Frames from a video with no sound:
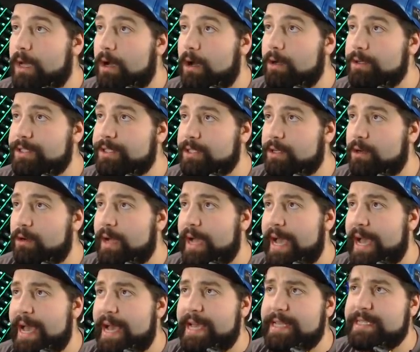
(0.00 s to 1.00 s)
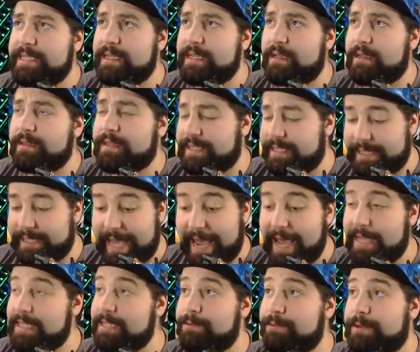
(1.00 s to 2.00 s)
also has the
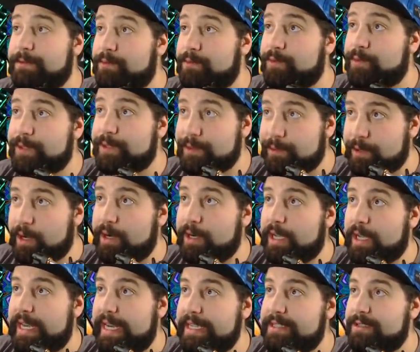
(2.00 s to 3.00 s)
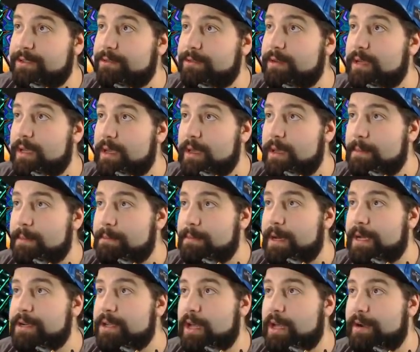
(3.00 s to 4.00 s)
stands, which we're going to get into,
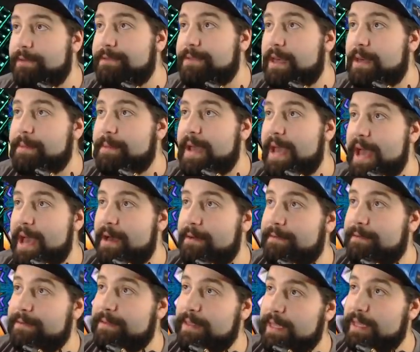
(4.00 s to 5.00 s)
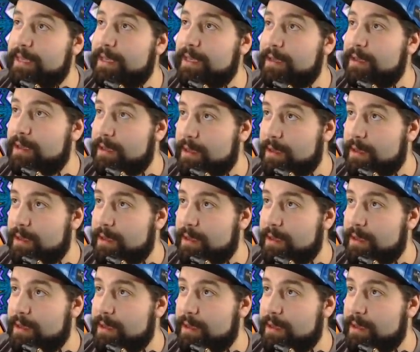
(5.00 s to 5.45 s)
but none of them have the